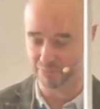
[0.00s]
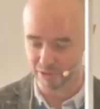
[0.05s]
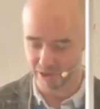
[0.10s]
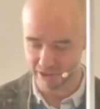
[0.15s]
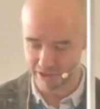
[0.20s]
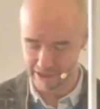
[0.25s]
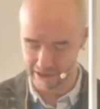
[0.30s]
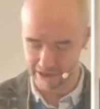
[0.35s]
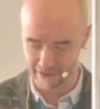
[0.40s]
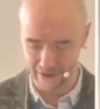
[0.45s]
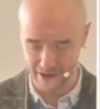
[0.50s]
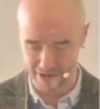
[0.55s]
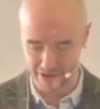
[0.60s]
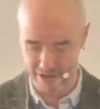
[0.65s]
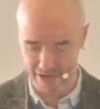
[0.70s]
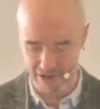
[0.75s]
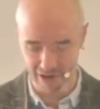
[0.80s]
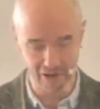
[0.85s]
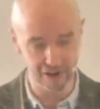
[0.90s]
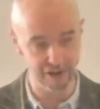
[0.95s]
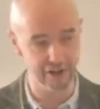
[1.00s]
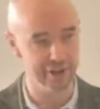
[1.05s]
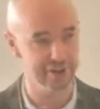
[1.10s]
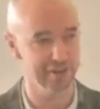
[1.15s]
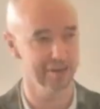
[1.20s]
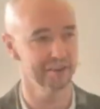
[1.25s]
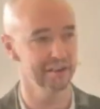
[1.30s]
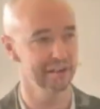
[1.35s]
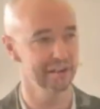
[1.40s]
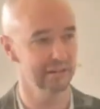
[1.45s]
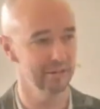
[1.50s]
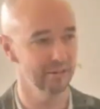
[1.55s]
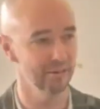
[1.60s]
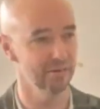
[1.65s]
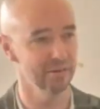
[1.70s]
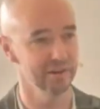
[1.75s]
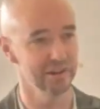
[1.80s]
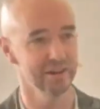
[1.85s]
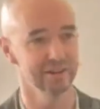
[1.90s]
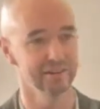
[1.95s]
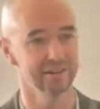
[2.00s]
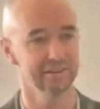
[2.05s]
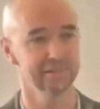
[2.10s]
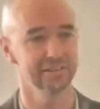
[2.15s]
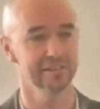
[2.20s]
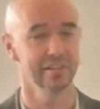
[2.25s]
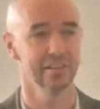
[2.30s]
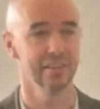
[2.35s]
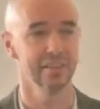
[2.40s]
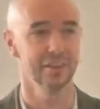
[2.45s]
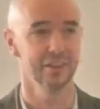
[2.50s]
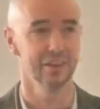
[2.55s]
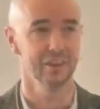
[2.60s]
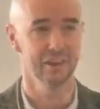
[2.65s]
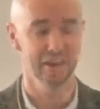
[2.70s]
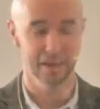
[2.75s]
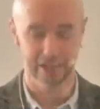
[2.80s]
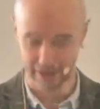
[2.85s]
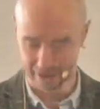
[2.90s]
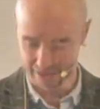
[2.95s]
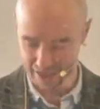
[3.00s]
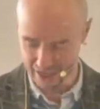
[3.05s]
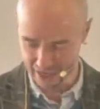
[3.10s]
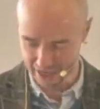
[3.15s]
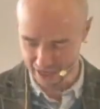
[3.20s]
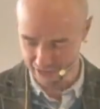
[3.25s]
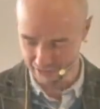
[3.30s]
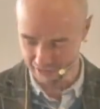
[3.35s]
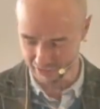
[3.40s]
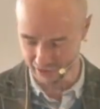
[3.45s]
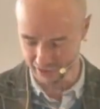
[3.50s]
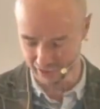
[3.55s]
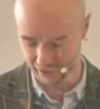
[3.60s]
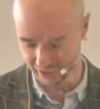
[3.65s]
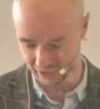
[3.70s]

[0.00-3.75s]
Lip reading: of how kind the Lord is in hearing her